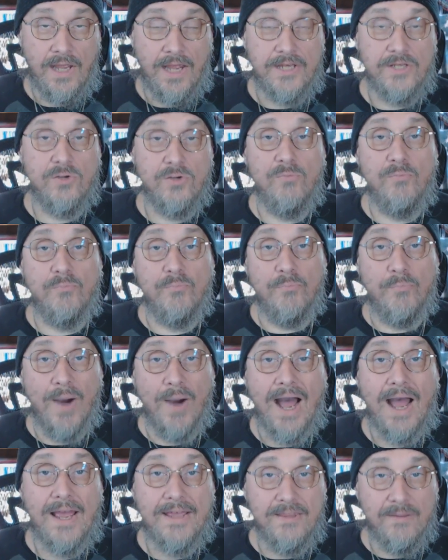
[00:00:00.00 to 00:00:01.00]
and you
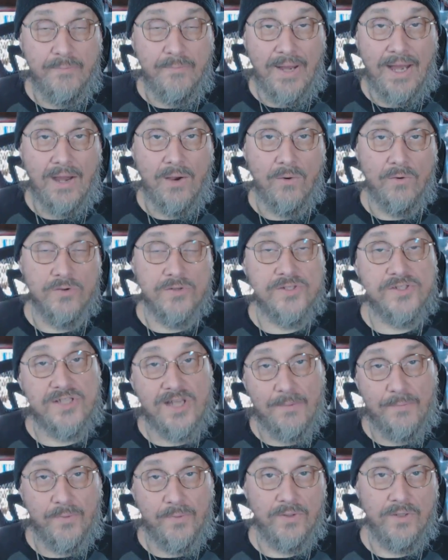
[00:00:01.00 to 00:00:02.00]
buy the powers
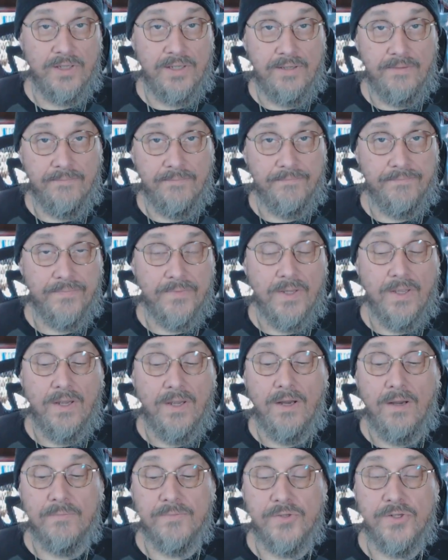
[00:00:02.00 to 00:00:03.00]
separately.
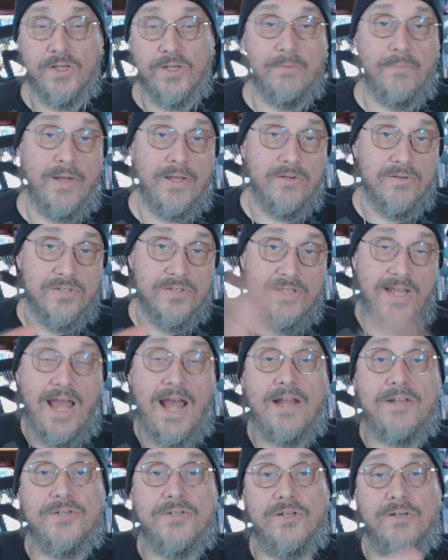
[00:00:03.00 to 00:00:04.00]
So you're going to buy your
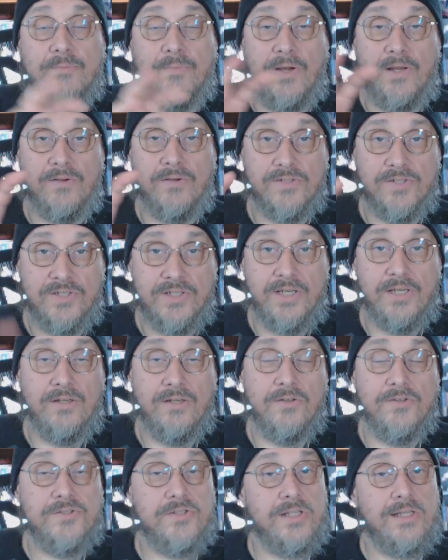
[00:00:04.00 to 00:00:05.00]
stats, you're going to buy your
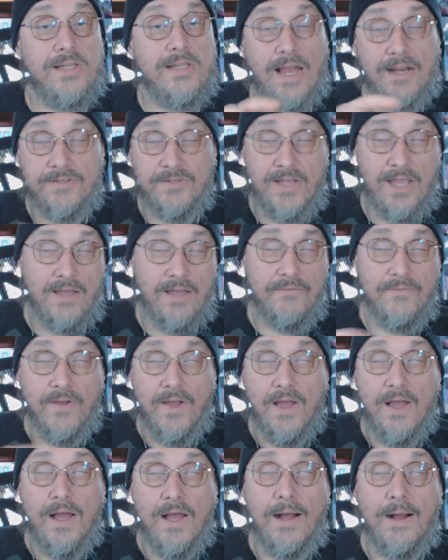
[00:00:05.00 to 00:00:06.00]
skills. They actually have
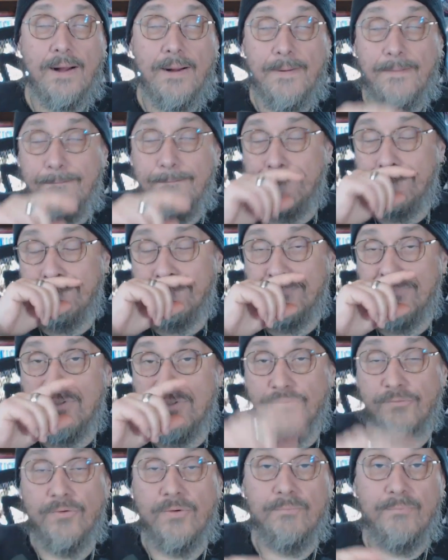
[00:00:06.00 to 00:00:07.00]

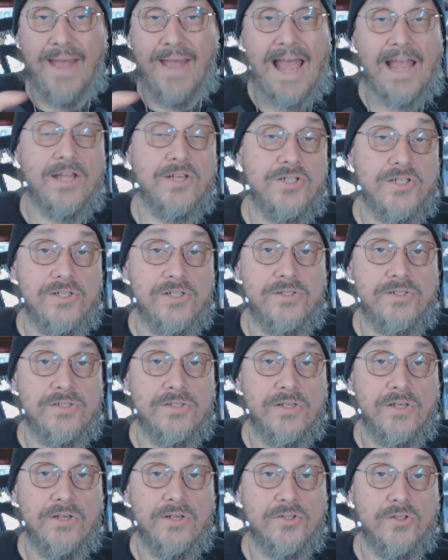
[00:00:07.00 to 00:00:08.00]
different
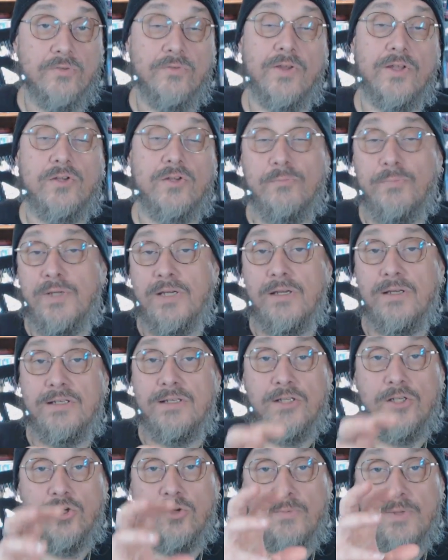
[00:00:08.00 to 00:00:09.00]
packages. So, like, you
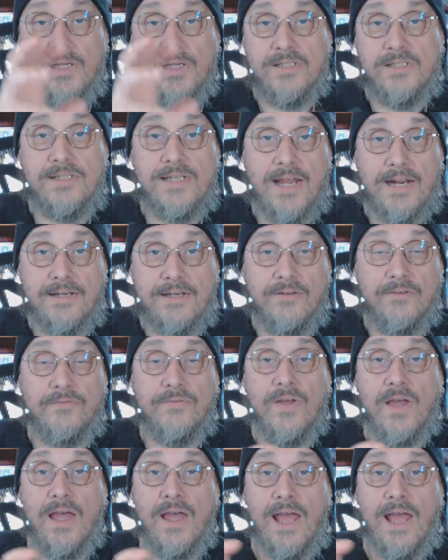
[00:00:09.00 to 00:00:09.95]
could be a detective